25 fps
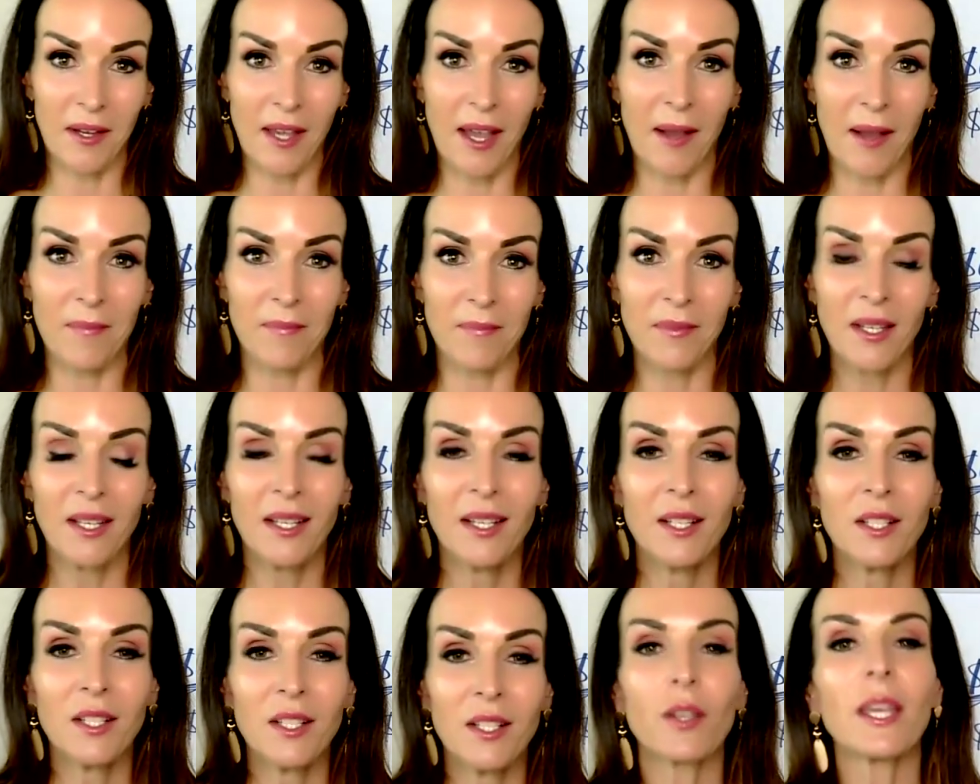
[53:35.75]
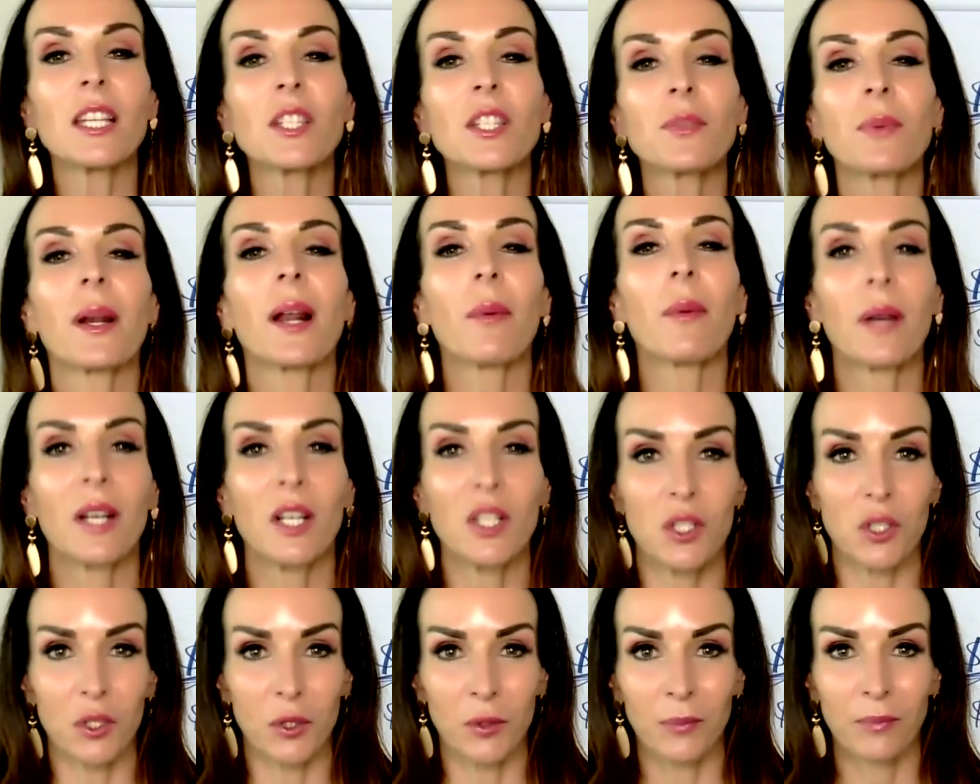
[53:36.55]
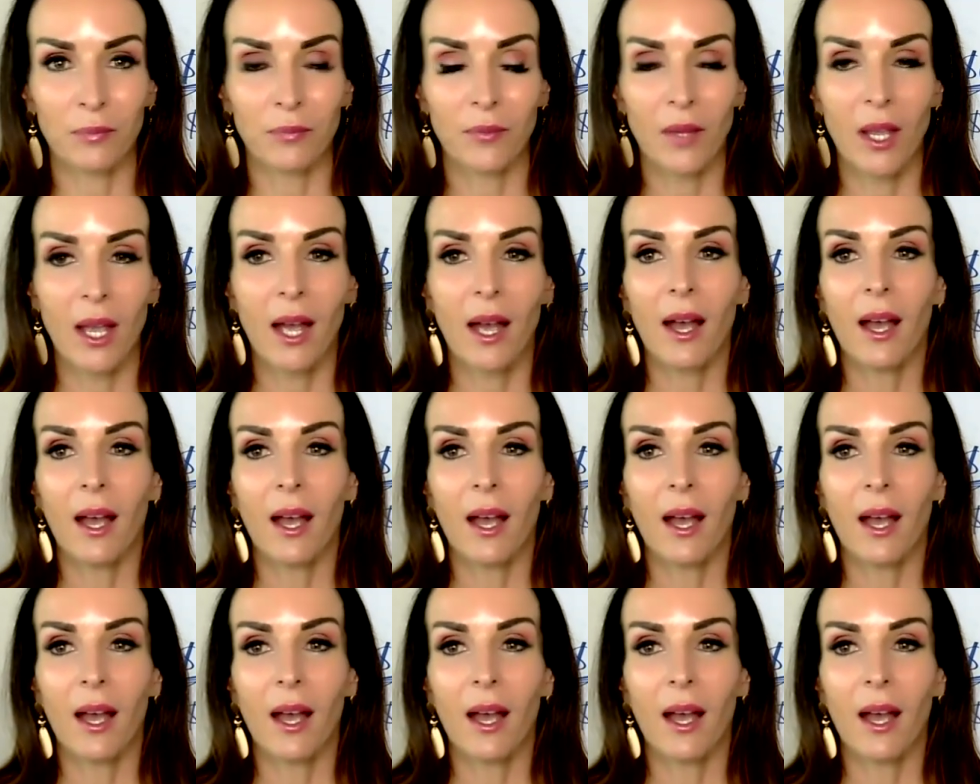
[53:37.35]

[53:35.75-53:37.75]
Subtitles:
Okay, so here's what I want to do.